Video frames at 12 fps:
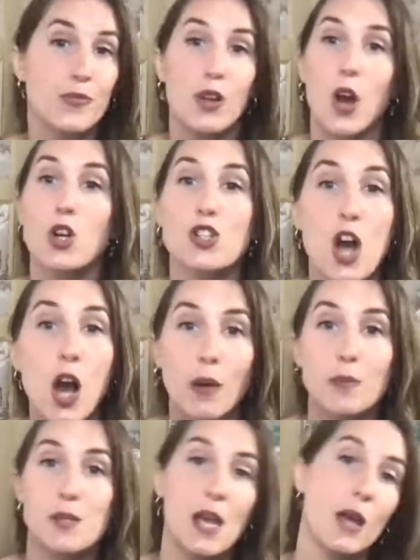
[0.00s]
our
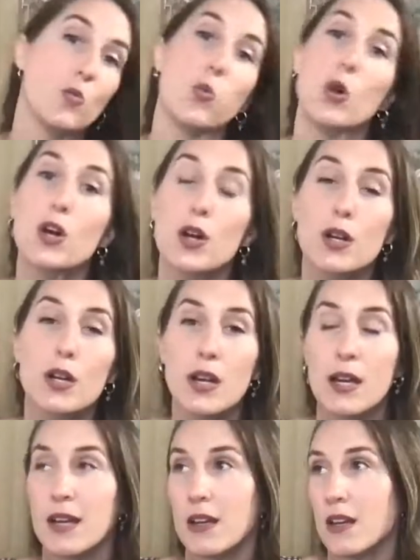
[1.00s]
jobs and work
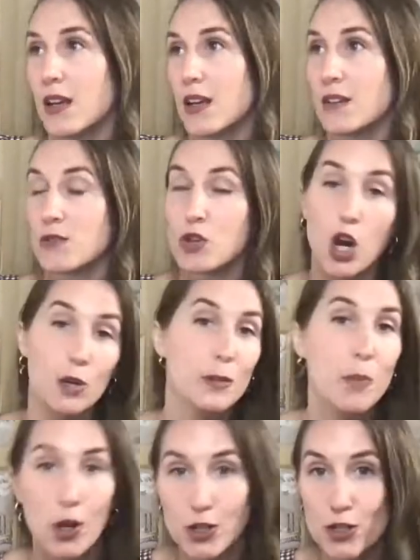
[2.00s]
and
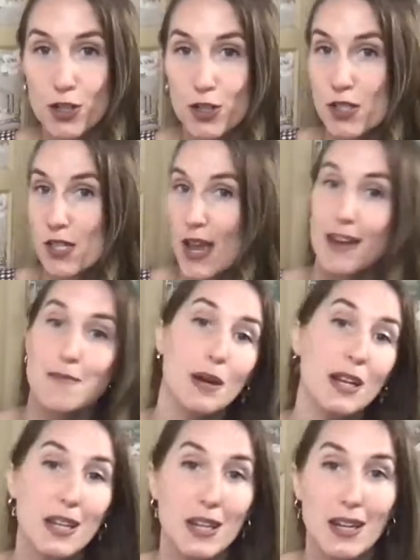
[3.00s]
karmic partners and
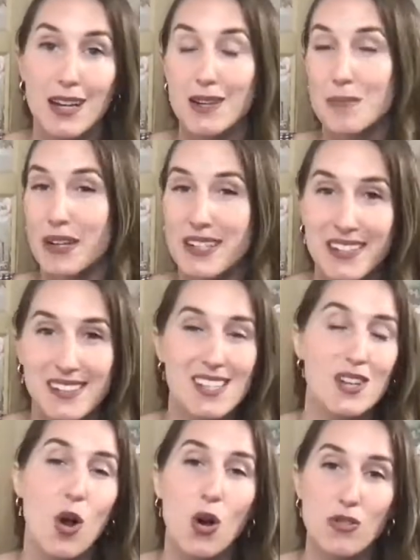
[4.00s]
money and abundance
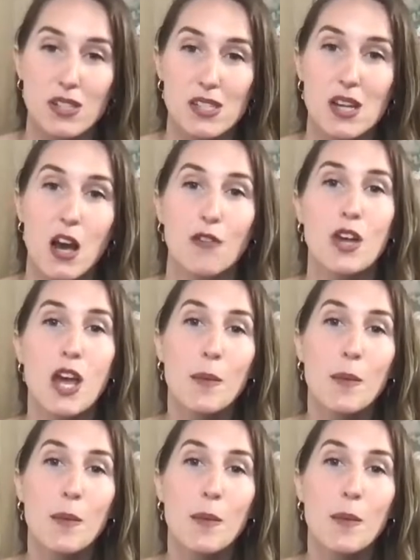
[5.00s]
and all this stuff.